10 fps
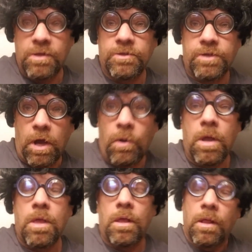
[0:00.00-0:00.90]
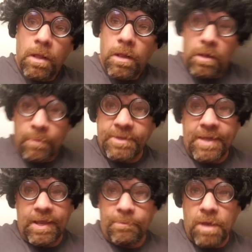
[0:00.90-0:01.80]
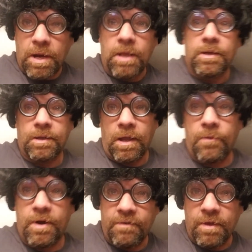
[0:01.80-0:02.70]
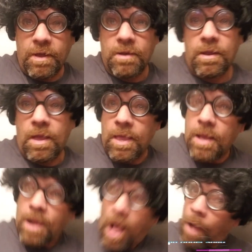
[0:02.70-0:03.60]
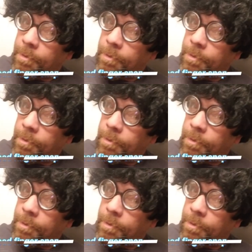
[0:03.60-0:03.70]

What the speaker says: So let me take a minute, get rid of it, and then I'll